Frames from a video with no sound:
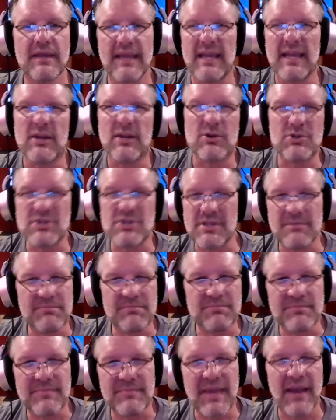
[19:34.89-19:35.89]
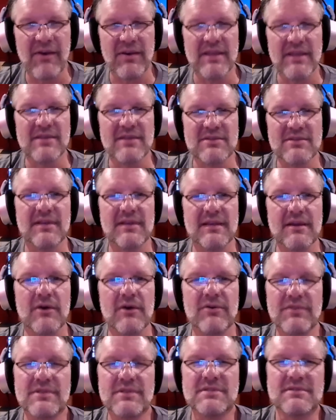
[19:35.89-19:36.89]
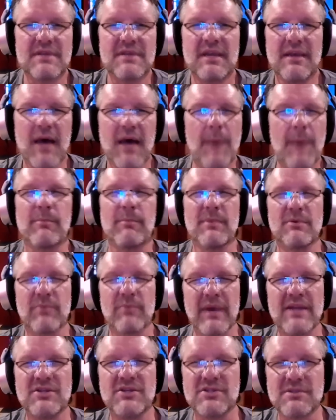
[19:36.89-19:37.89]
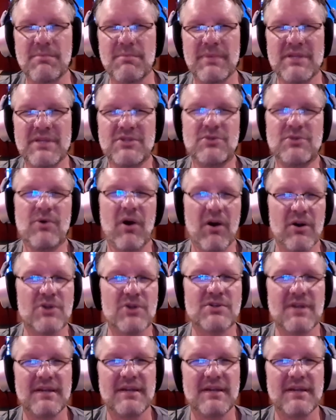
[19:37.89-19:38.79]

energy areas, like, oh, this upper mid range is a bit too harsh.